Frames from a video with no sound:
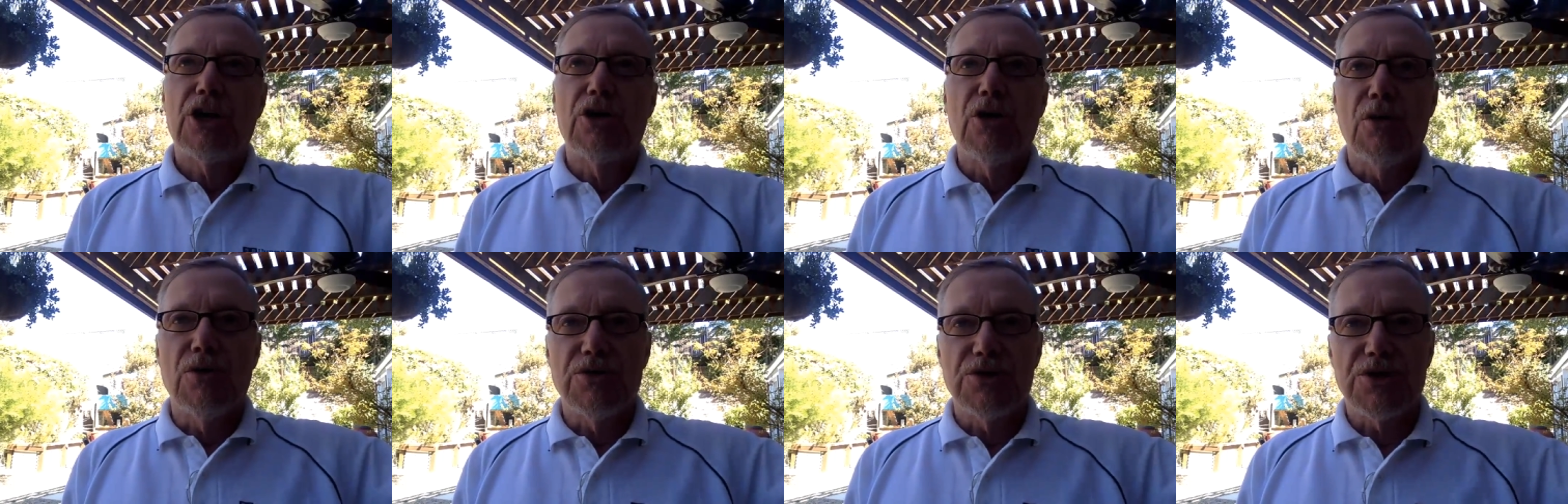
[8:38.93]

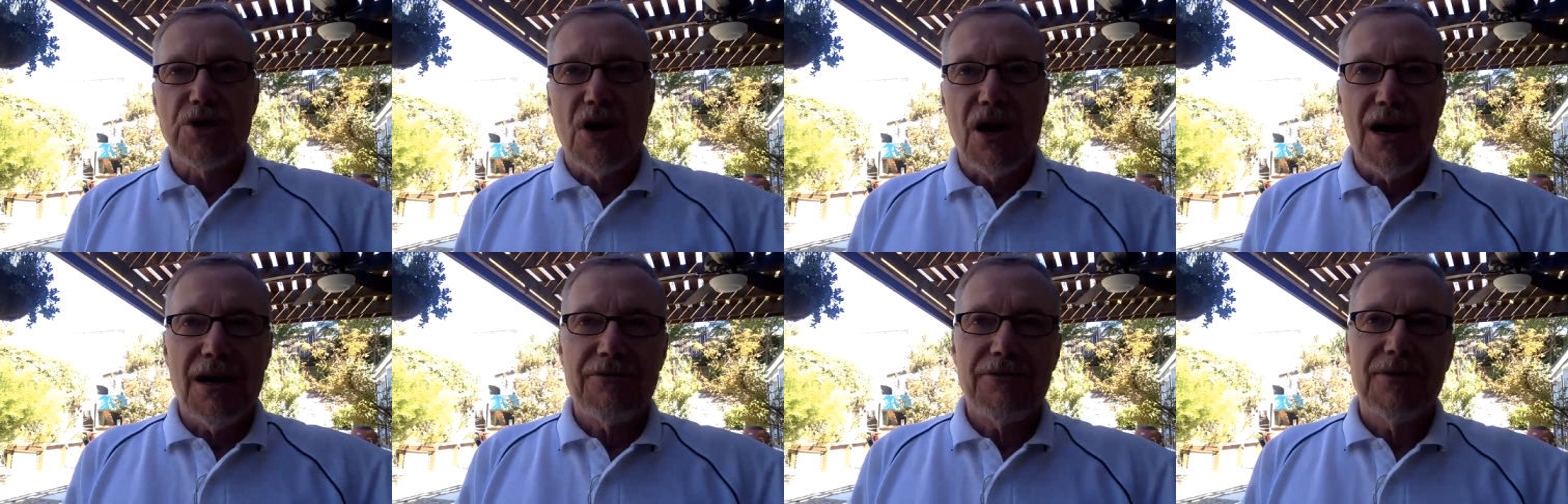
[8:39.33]
goes
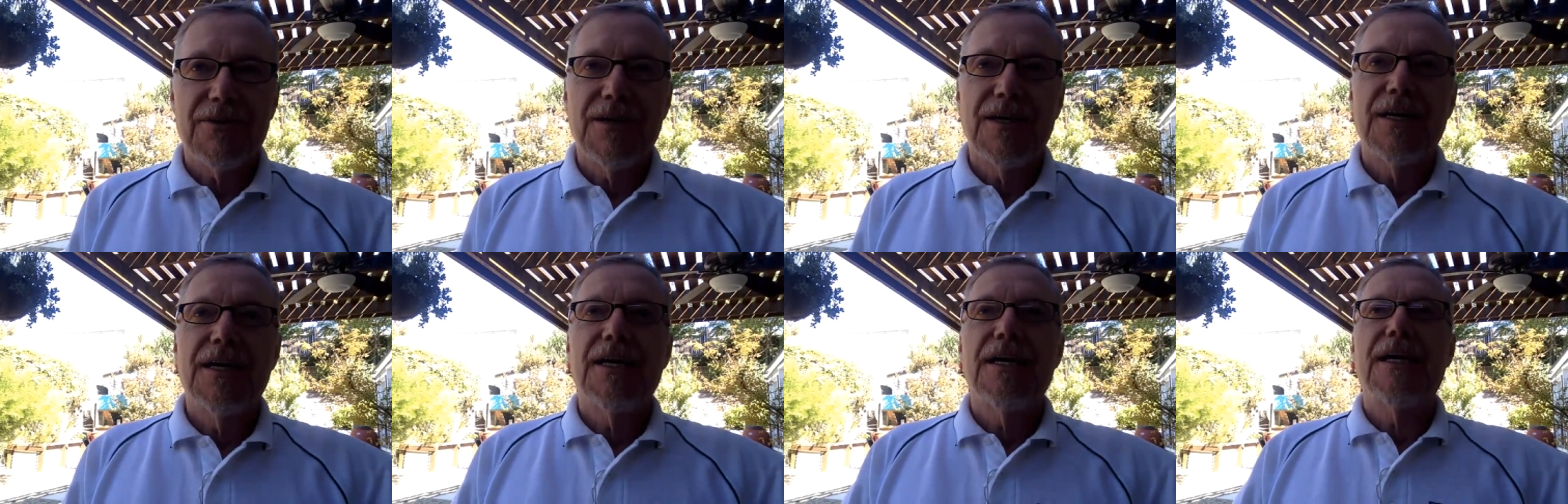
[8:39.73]
off
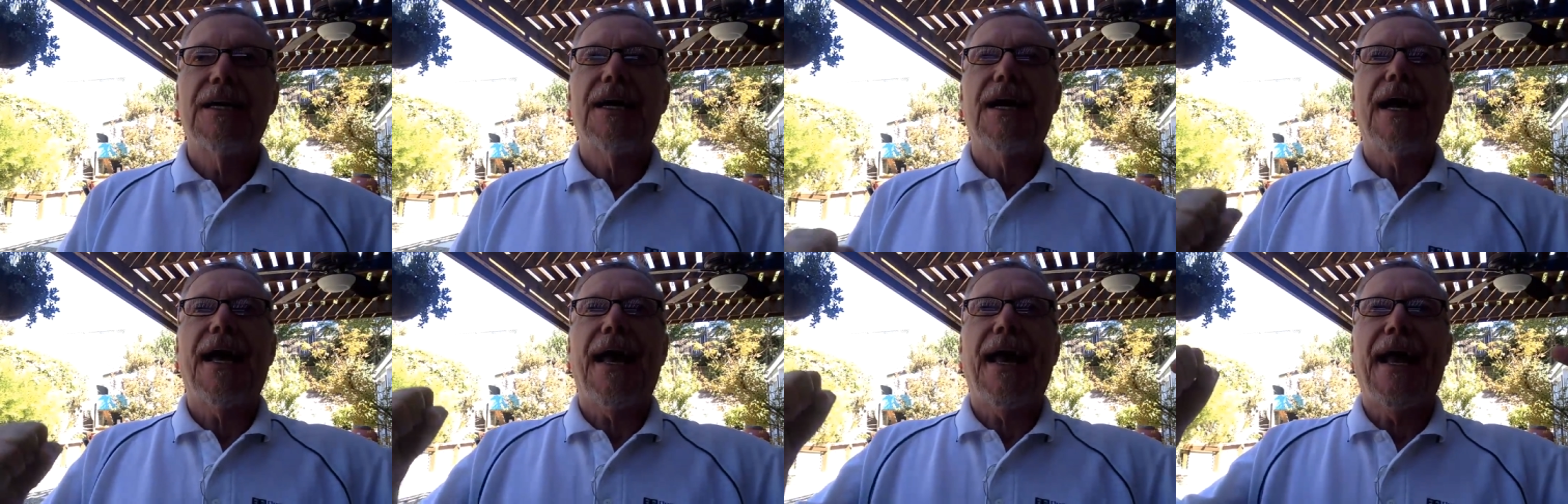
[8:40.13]

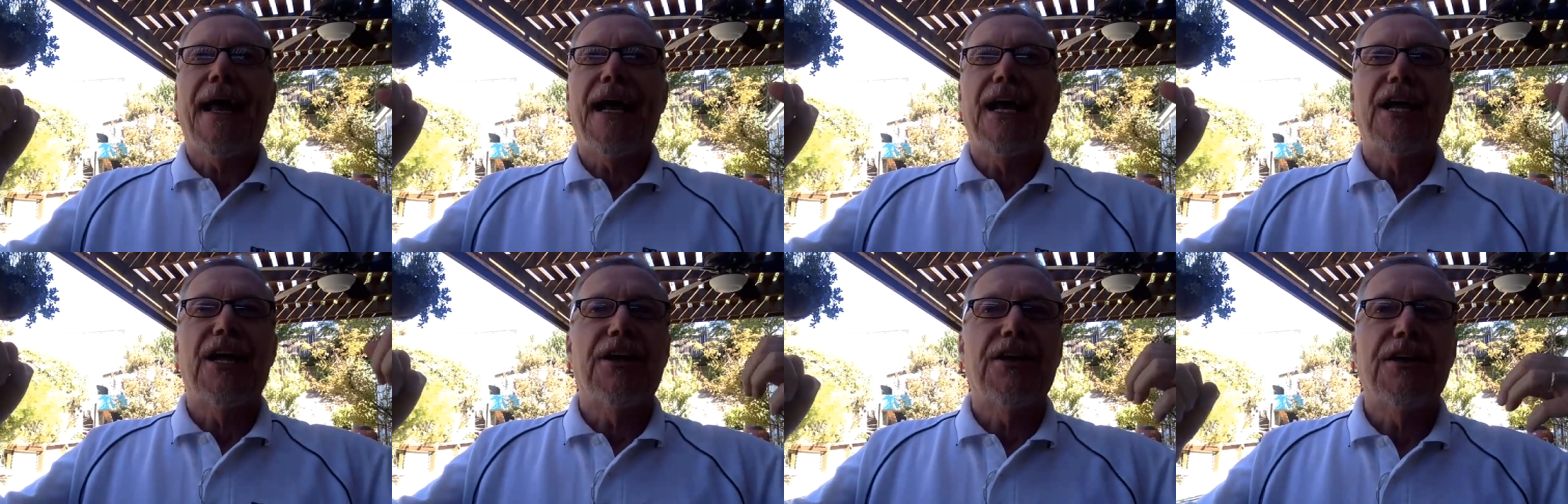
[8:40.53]

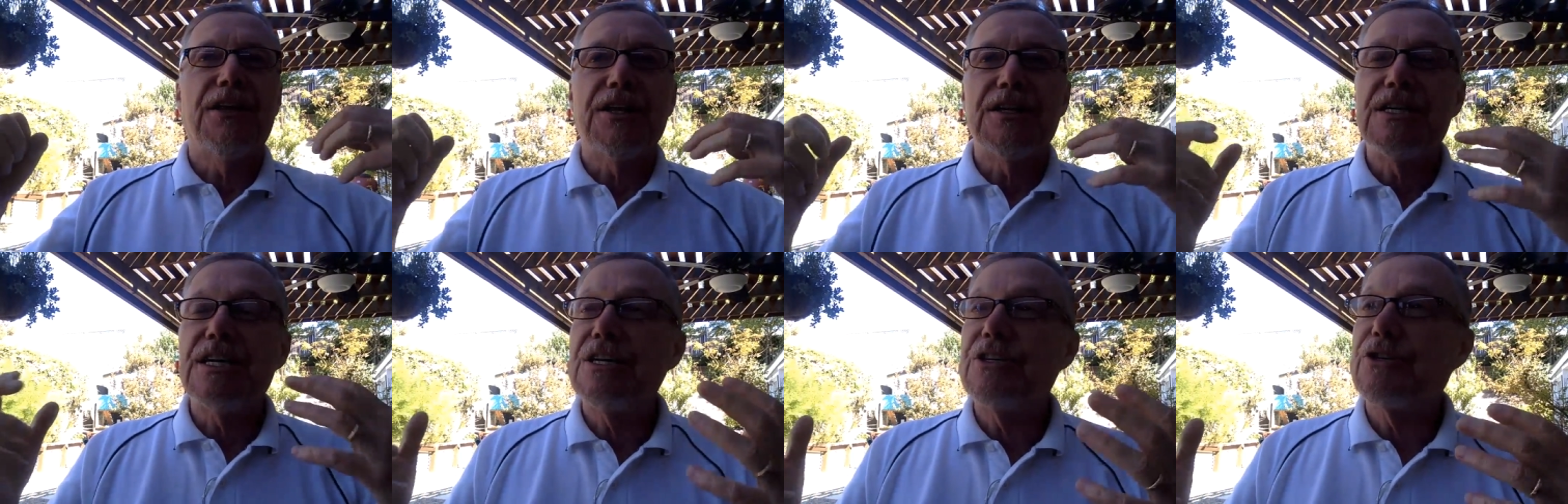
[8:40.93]
and
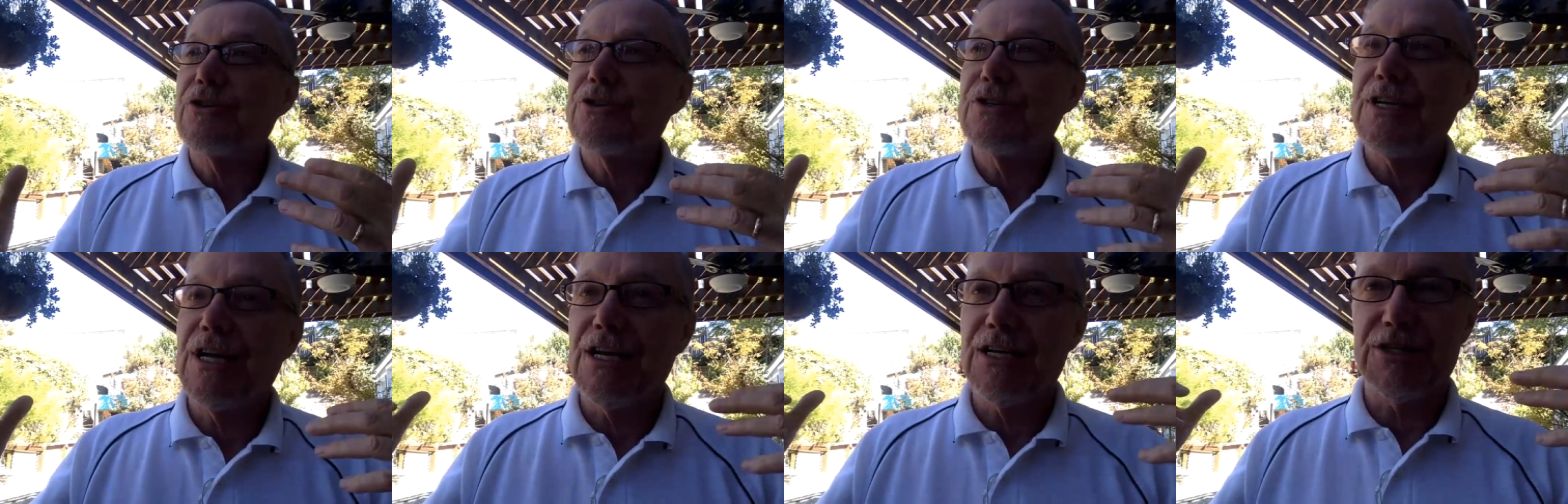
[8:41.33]
the
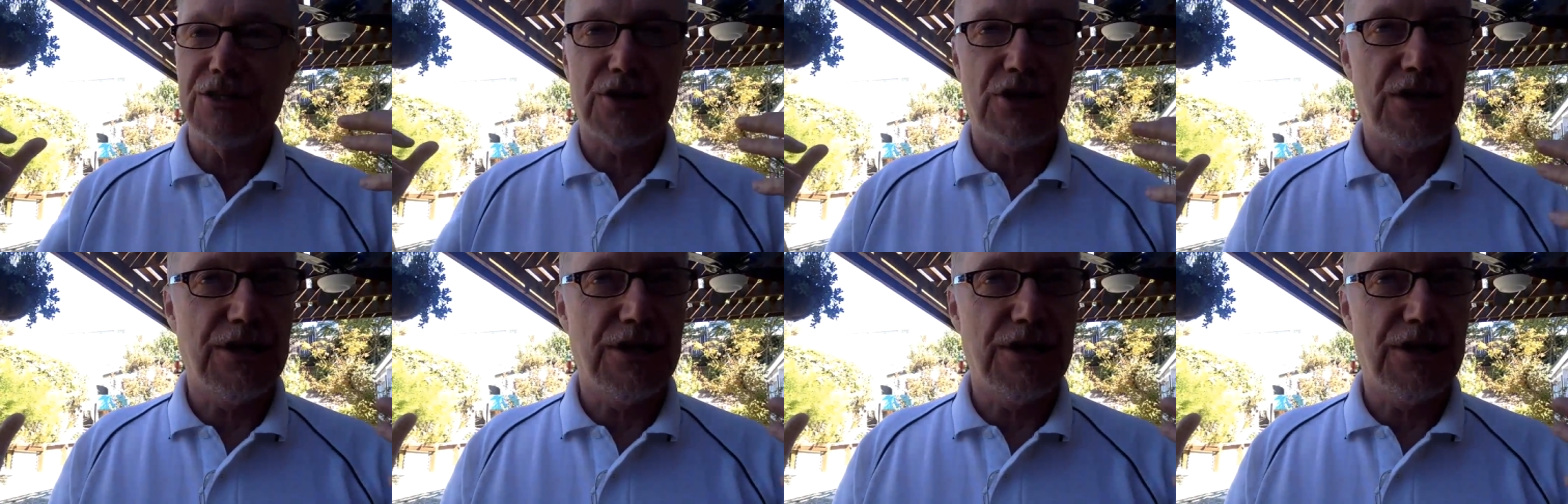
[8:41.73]
teacher says,